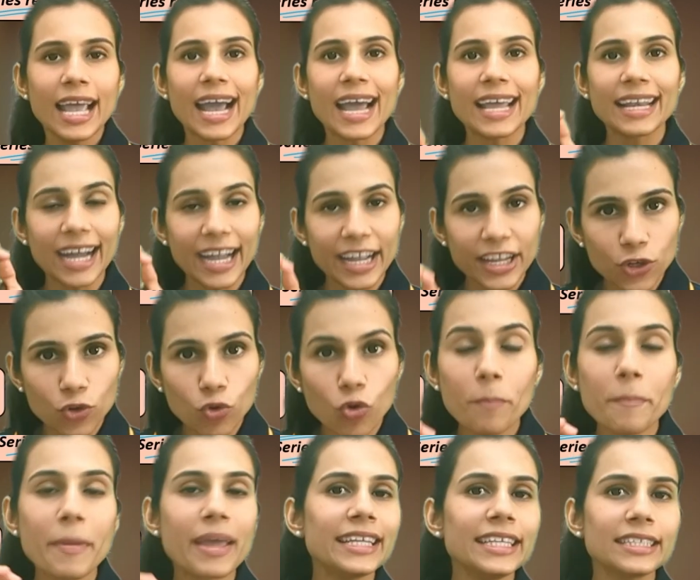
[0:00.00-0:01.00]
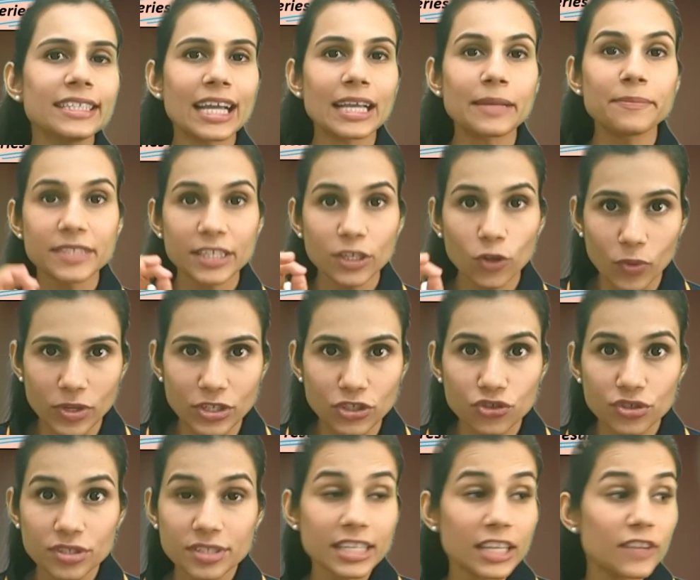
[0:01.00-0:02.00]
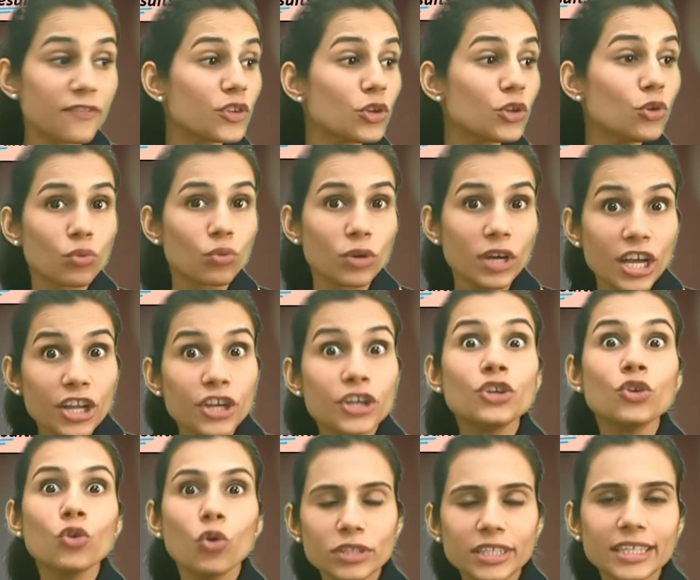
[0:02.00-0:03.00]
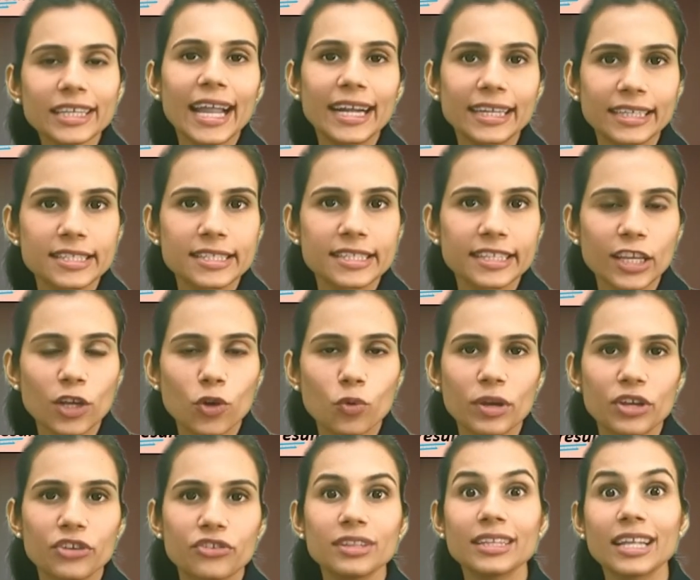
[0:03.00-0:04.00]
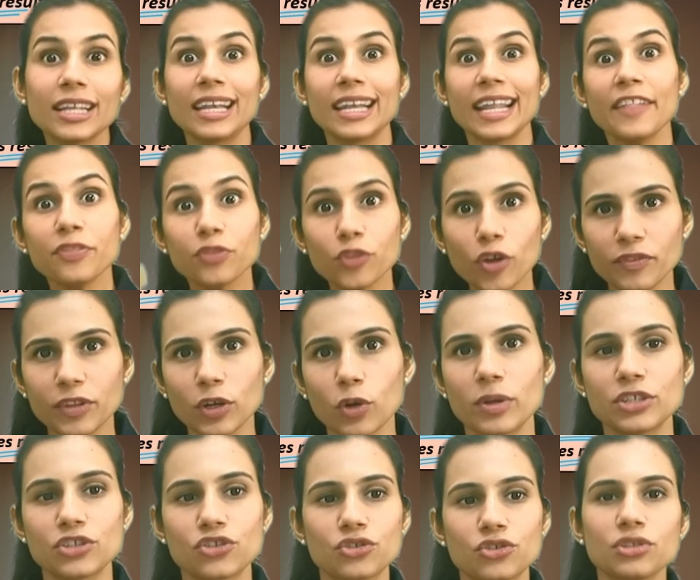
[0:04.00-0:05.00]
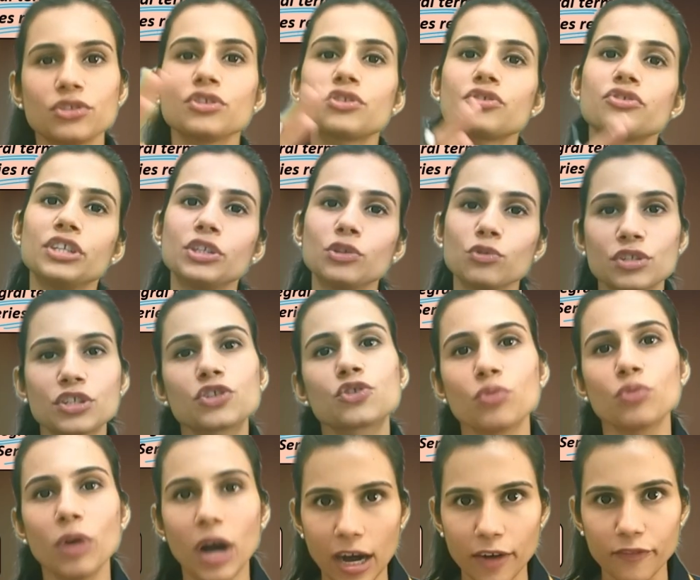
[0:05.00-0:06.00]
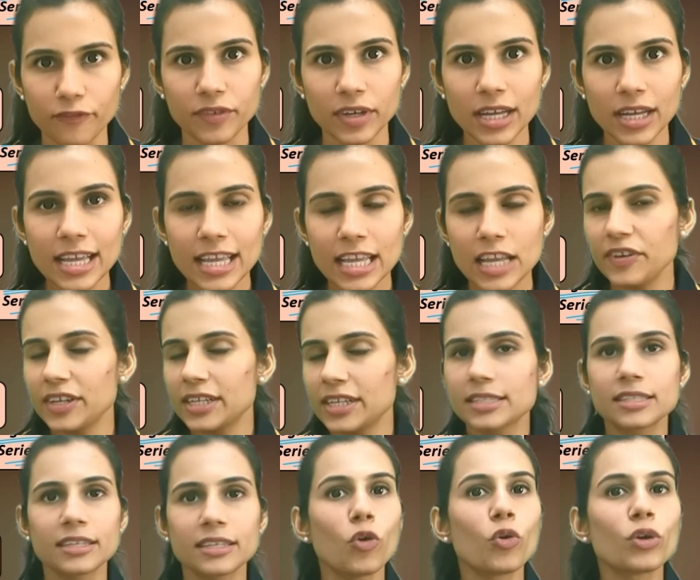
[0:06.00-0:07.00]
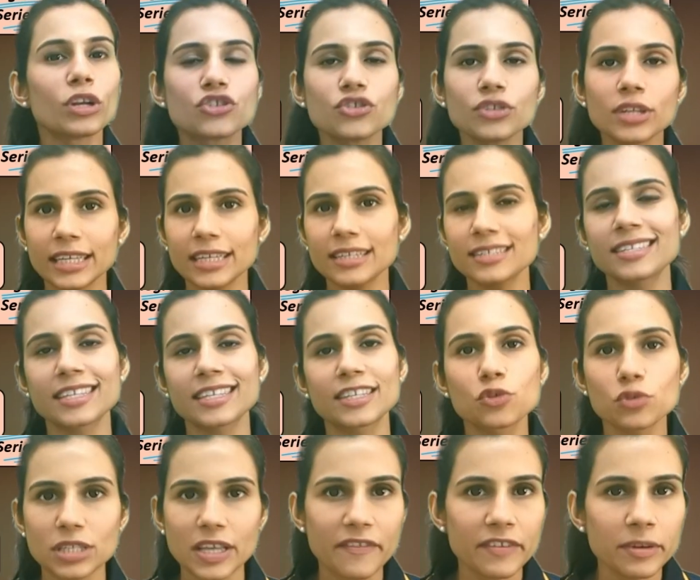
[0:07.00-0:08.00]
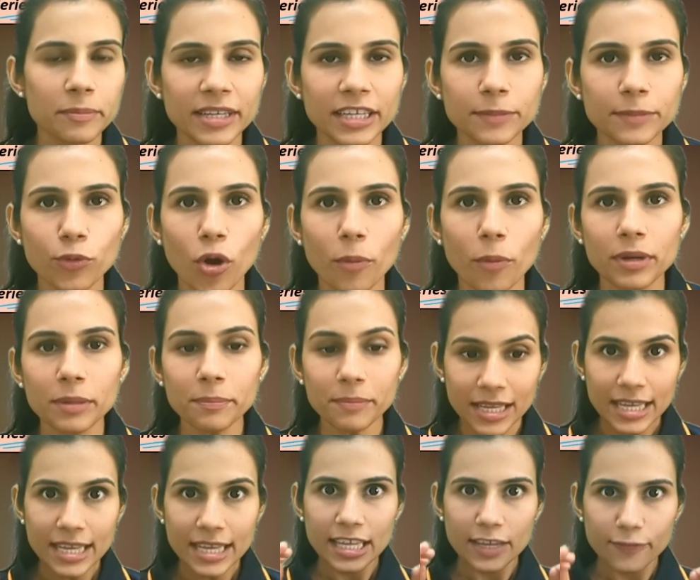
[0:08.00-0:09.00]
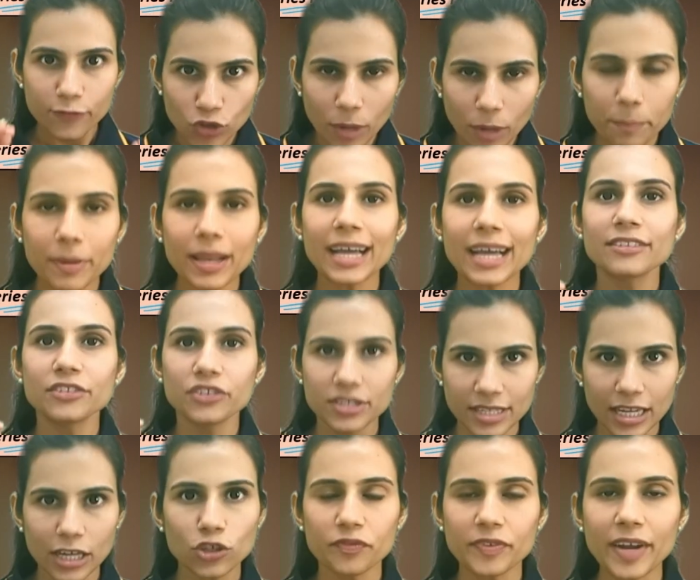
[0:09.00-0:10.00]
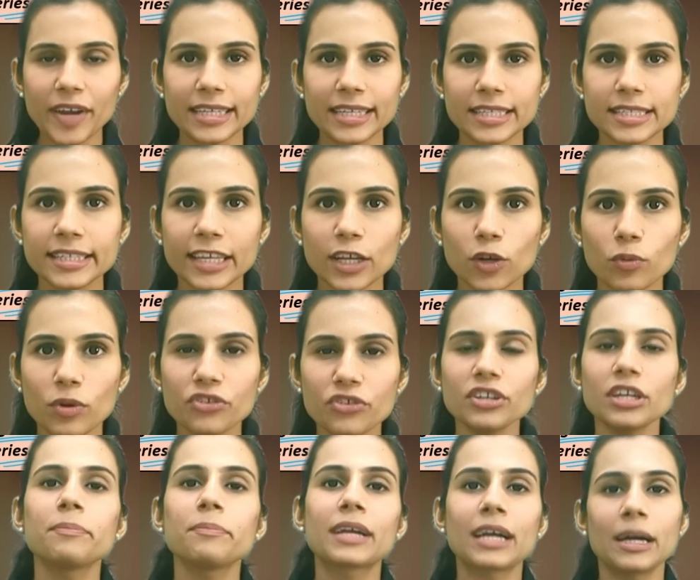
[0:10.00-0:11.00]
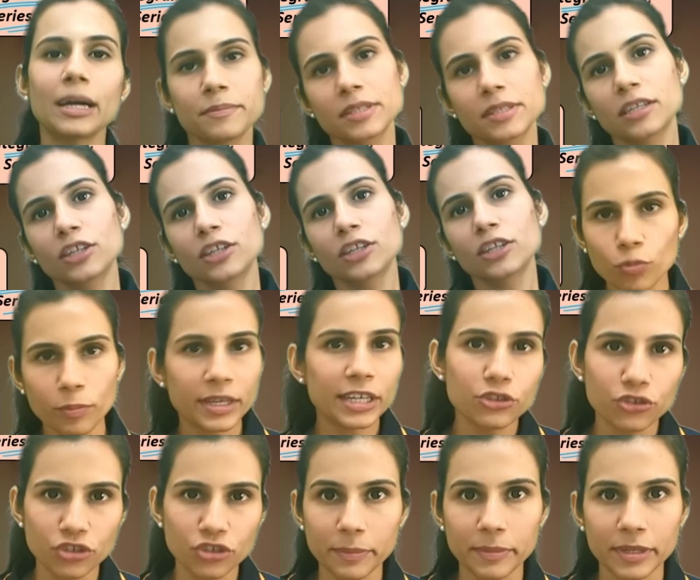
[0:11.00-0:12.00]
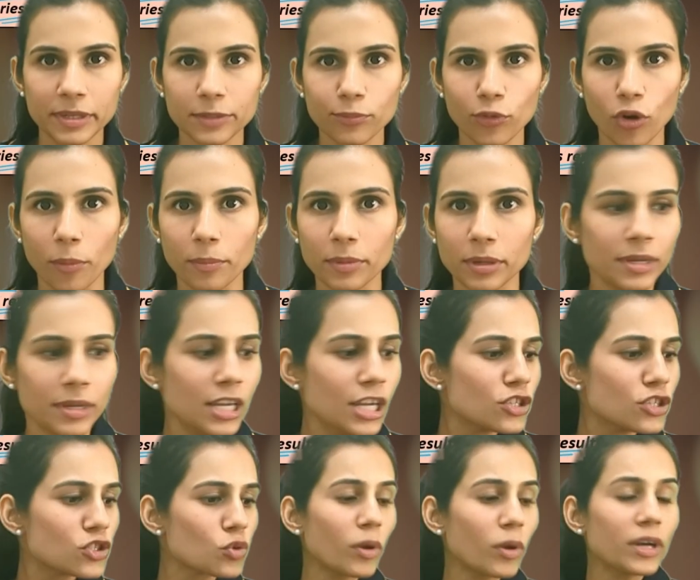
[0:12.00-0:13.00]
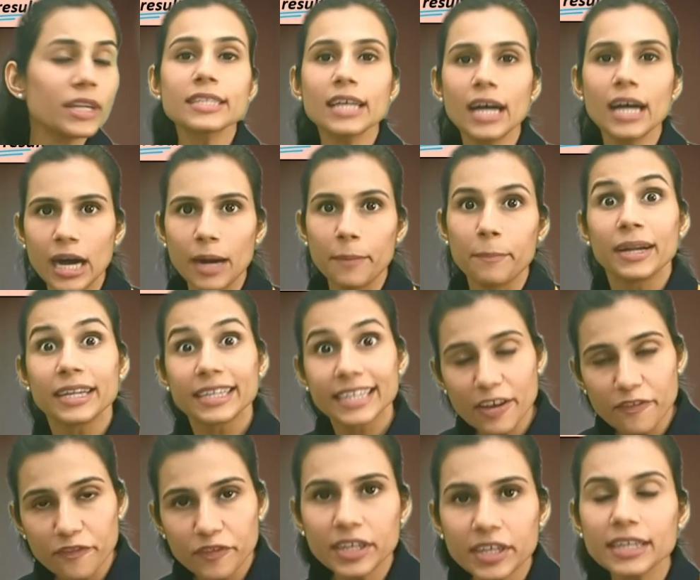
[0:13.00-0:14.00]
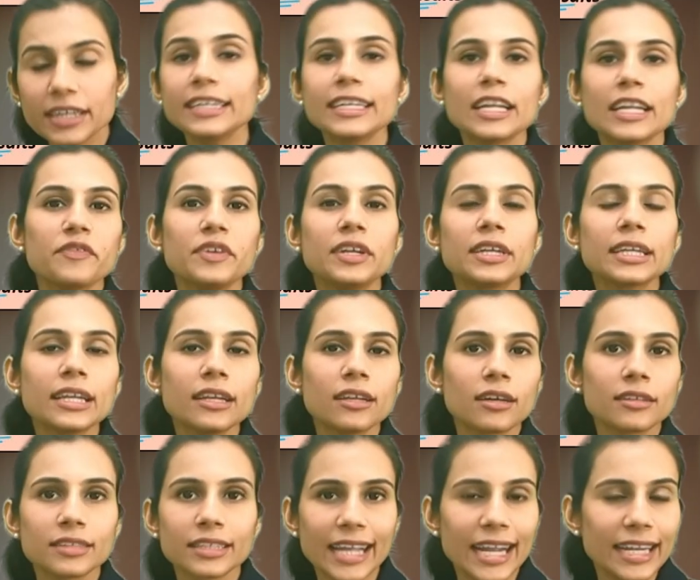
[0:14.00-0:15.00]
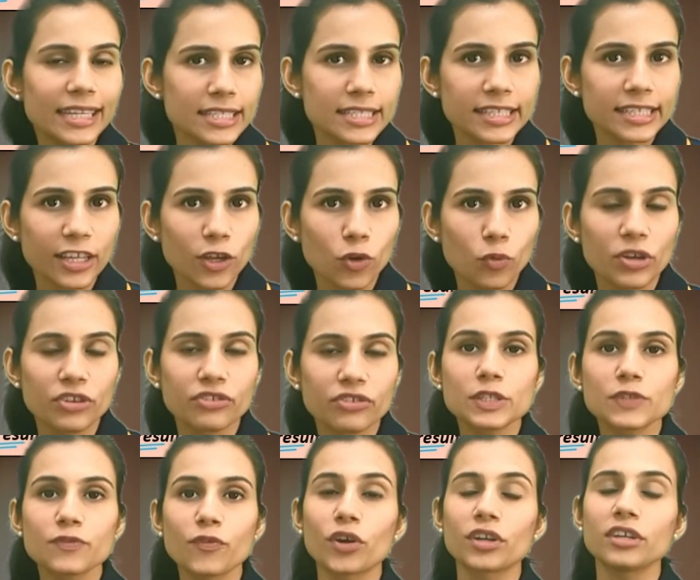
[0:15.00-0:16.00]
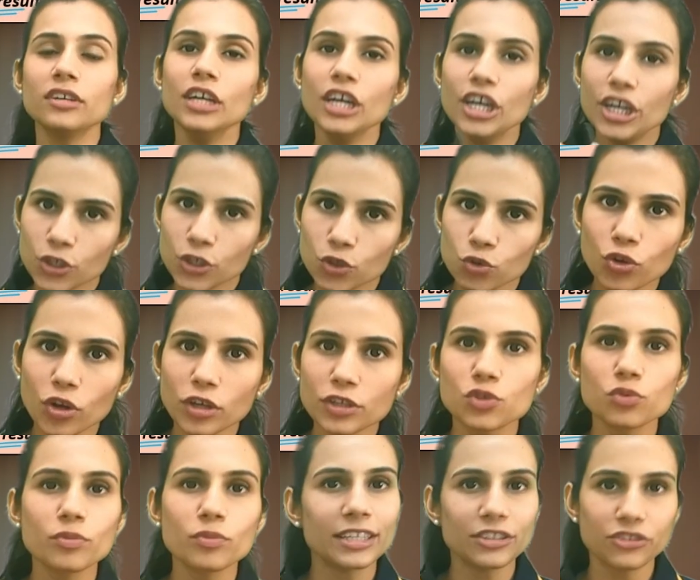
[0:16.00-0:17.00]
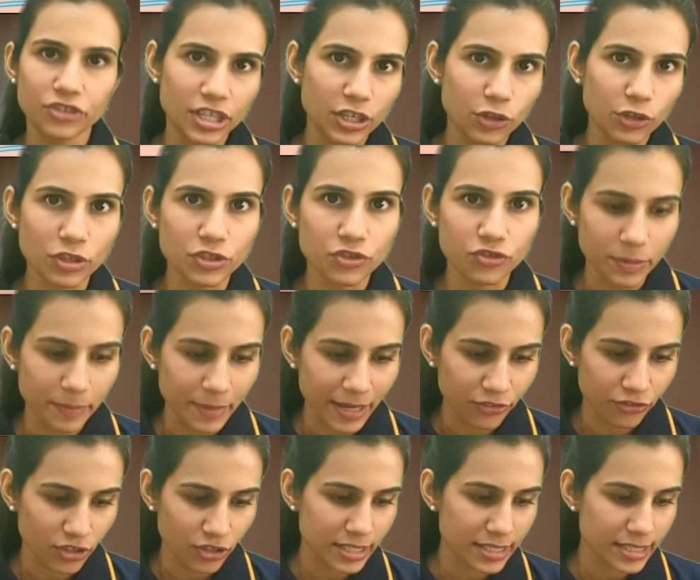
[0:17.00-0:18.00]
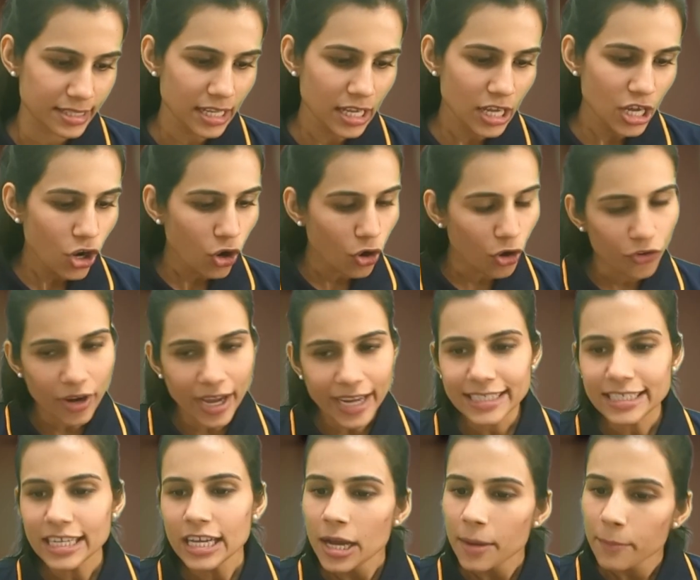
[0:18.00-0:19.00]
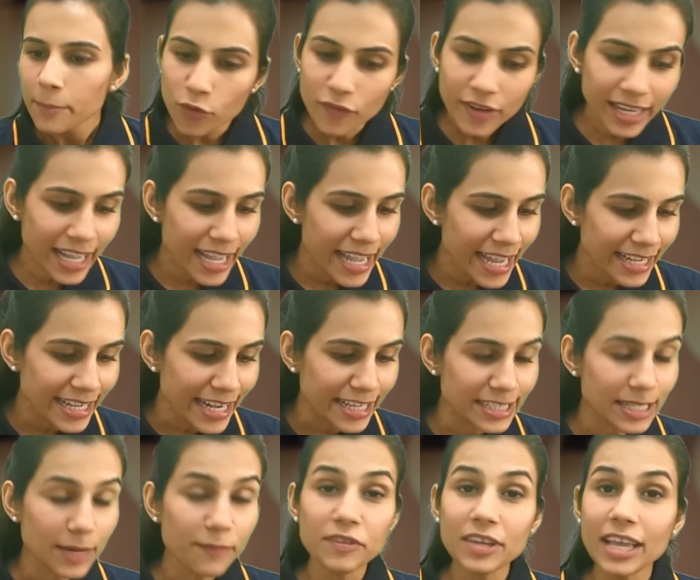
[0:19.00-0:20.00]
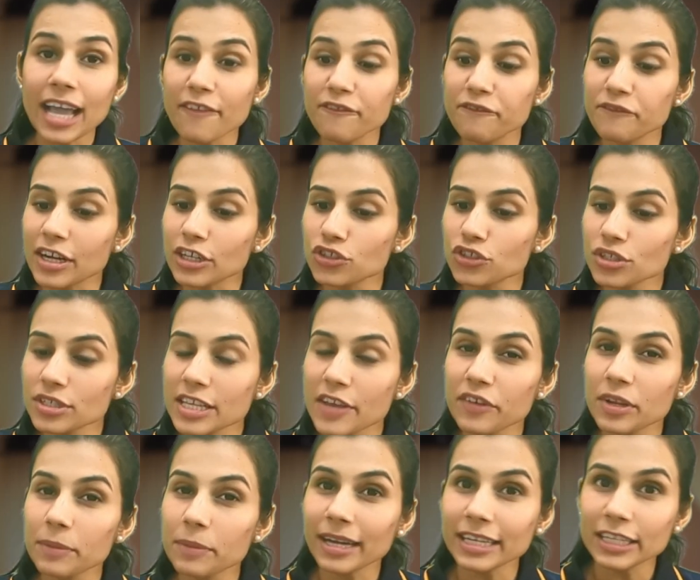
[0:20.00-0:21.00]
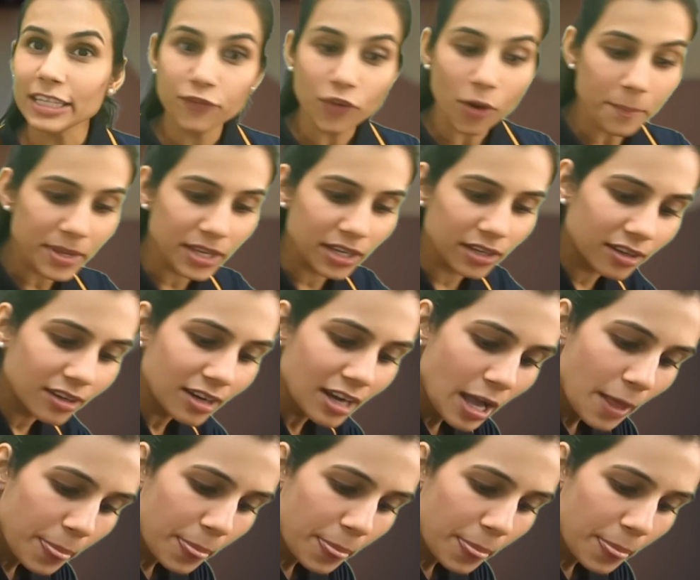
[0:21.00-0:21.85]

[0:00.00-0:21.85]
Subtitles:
And I know many times in questions, if you know the characteristic equation, the length of the question just reduces to half. If it is originally a 6 to 7 minute problem, if you apply the result of characteristic equation, it becomes a 2 minute, 3 minute problem. So what is the harm? Definitely learn the characteristic equations for a 2x2 and a 3x3 matrix. All right. Moving ahead, next up we have functions, everybody. From here,